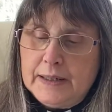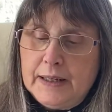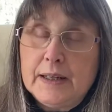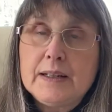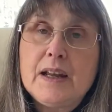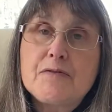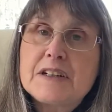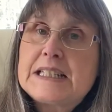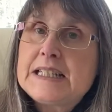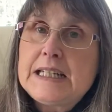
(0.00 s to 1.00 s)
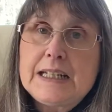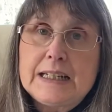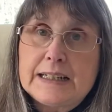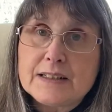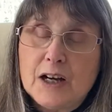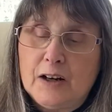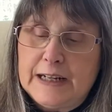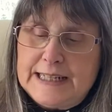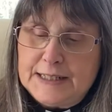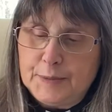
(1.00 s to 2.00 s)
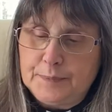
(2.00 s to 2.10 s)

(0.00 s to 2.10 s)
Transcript: and every seedling died.